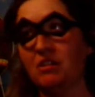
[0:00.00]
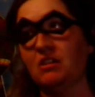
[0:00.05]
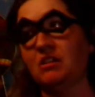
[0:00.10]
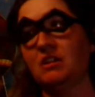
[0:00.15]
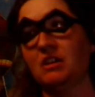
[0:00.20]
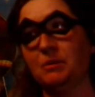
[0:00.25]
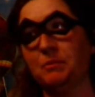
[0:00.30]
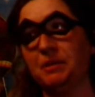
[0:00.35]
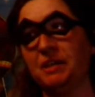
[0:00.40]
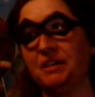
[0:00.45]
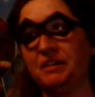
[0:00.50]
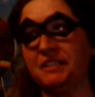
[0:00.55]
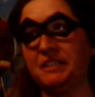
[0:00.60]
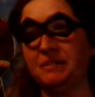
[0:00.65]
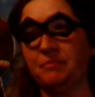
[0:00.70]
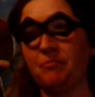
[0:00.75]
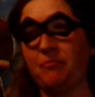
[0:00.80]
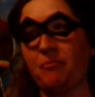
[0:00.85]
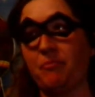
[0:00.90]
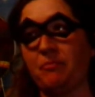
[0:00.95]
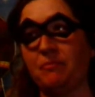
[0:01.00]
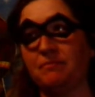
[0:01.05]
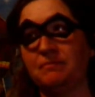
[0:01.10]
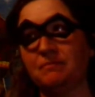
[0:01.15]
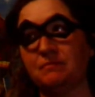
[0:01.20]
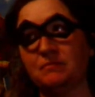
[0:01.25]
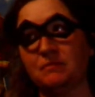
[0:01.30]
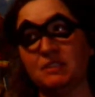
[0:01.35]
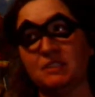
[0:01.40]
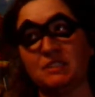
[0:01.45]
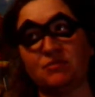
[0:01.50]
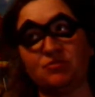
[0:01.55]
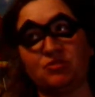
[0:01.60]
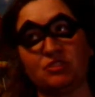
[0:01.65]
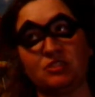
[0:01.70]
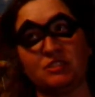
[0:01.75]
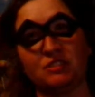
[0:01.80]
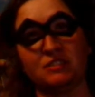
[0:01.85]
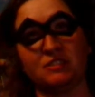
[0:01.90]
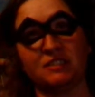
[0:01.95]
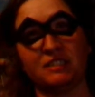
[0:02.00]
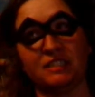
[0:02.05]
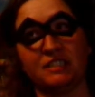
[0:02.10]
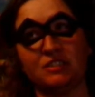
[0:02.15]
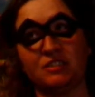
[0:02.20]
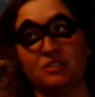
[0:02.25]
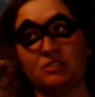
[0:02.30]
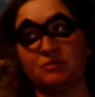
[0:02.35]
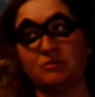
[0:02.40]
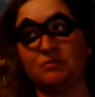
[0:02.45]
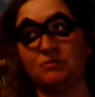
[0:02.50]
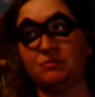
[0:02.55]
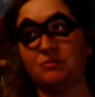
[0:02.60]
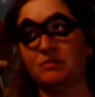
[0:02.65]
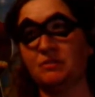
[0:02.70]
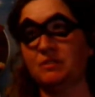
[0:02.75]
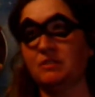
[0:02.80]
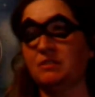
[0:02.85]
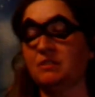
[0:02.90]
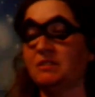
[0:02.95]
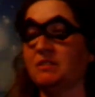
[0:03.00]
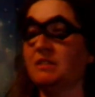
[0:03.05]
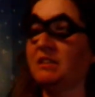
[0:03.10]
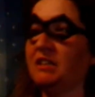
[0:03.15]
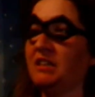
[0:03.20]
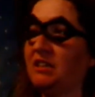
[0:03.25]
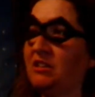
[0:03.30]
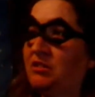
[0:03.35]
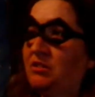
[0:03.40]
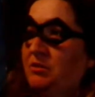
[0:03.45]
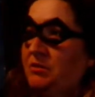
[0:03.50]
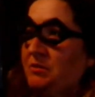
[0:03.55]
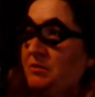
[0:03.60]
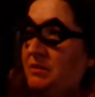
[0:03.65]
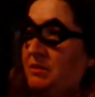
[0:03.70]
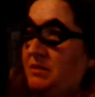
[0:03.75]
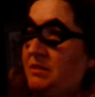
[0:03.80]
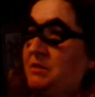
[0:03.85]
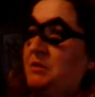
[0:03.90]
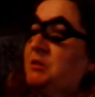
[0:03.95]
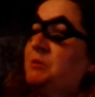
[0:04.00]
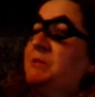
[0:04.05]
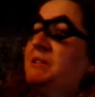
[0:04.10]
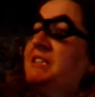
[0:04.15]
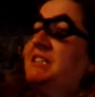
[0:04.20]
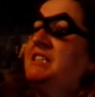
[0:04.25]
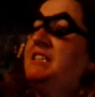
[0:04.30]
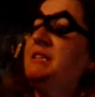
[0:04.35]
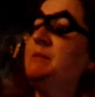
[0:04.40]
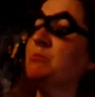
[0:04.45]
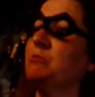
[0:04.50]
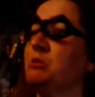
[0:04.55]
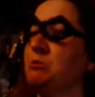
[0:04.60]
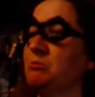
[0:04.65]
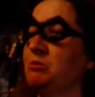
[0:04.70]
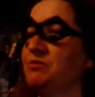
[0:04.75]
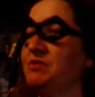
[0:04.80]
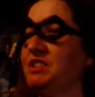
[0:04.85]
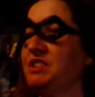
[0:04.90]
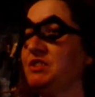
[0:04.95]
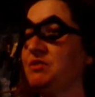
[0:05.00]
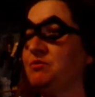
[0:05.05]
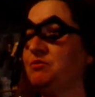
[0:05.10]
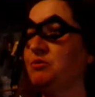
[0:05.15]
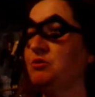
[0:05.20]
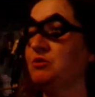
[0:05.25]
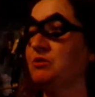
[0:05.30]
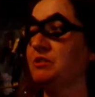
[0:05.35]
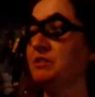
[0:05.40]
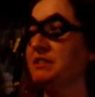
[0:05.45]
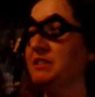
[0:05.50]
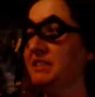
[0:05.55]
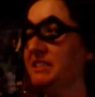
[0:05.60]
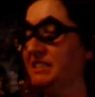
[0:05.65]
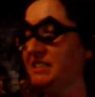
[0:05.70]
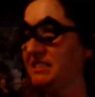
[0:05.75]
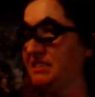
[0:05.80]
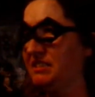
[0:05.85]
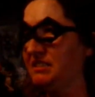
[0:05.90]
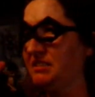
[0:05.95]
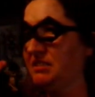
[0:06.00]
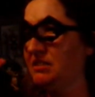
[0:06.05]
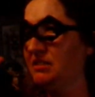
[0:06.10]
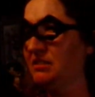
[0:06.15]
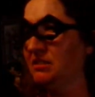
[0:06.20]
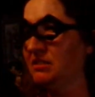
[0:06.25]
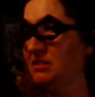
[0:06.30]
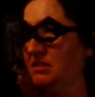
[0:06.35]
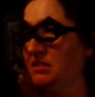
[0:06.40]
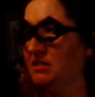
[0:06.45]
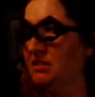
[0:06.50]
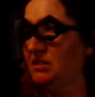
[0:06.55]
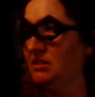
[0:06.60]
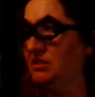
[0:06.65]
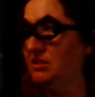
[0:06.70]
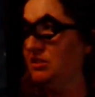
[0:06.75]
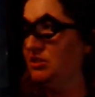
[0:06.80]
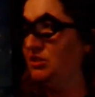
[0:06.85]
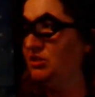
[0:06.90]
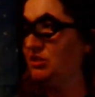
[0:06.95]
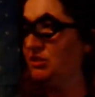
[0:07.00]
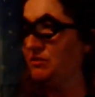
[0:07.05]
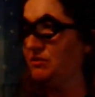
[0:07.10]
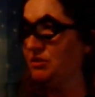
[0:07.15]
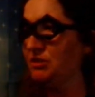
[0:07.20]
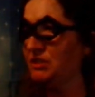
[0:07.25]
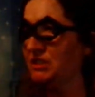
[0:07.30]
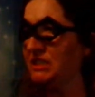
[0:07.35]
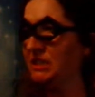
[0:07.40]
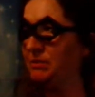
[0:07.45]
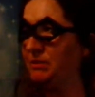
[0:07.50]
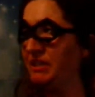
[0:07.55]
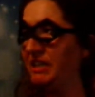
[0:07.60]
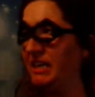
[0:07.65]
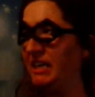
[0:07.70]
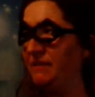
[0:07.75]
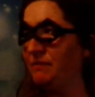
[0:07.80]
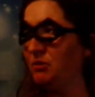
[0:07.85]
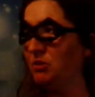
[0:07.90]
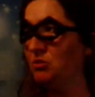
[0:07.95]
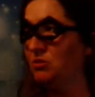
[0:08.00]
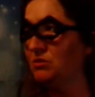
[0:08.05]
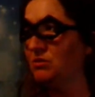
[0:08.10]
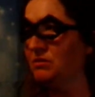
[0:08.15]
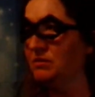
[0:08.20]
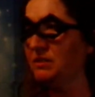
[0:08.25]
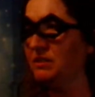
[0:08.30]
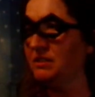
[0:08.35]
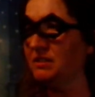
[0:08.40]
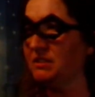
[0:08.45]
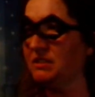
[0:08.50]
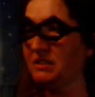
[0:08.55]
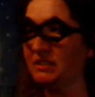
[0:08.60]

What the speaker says: about it. Because as far as I know, I don't know if they're making any more movies for this universe that would have all the